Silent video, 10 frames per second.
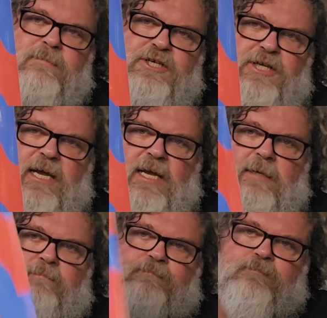the
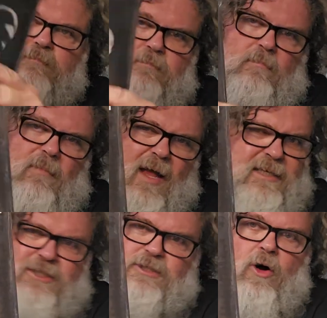Machine.
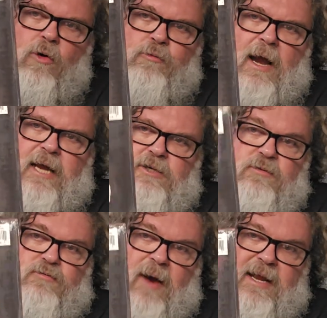It's just called Rage. It
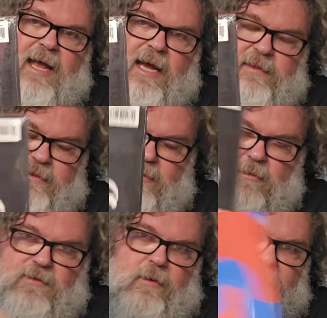was Renegades. It's
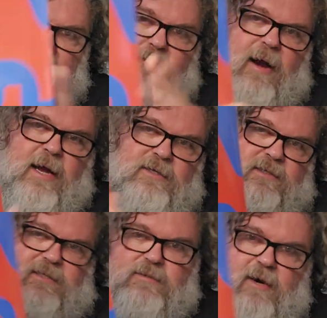called, sorry, not Rage. It
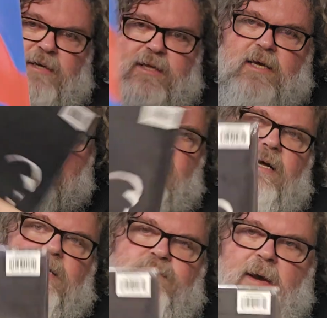just says Rage there.
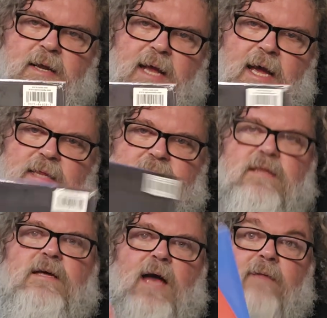It's Renegades.
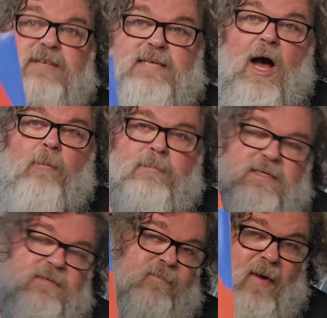It's a covers album.
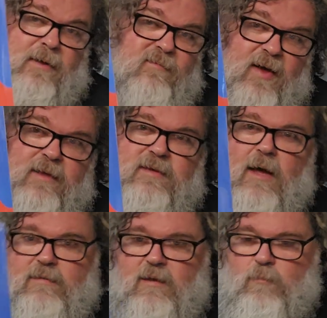It's fucking
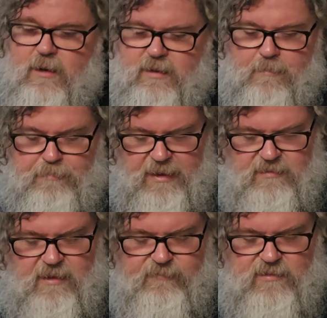fantastic. One of their
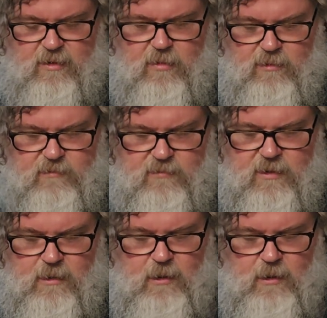best ever songs.